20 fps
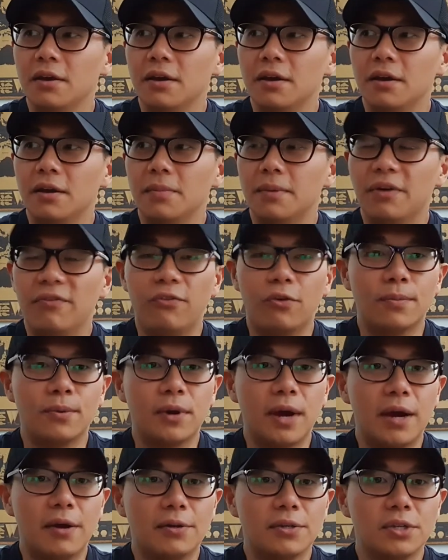About 4
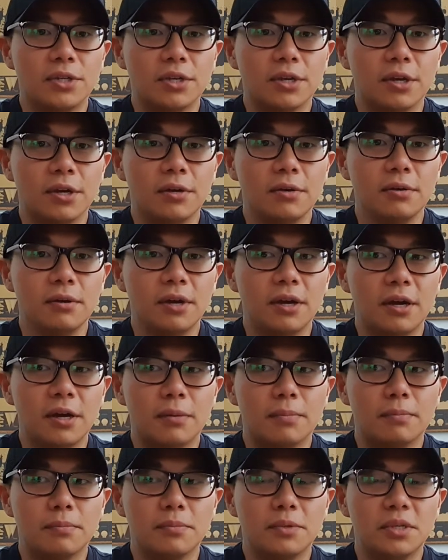more hours to
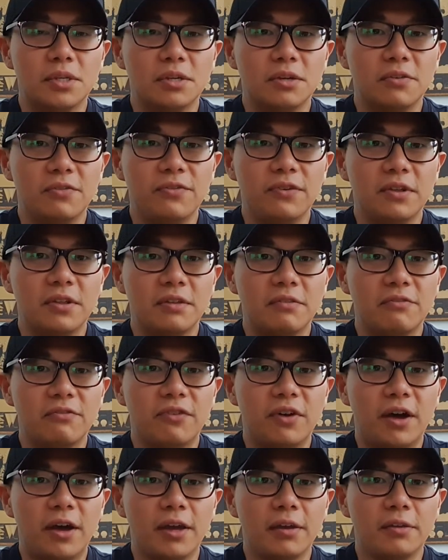go. Still feeling
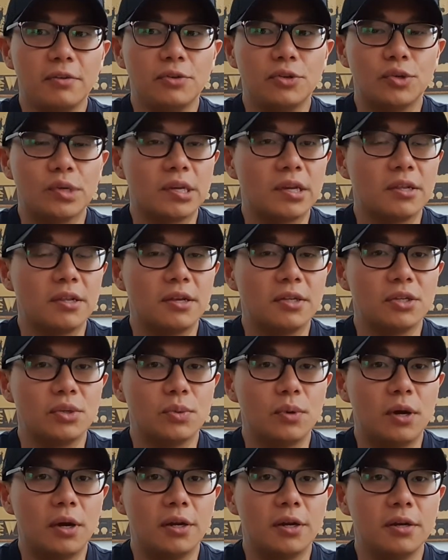fine, drinking lots of
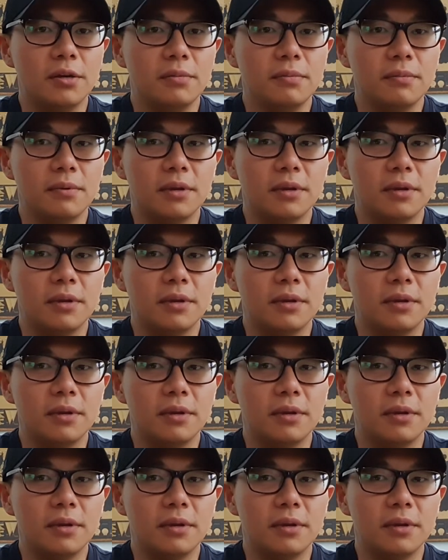water.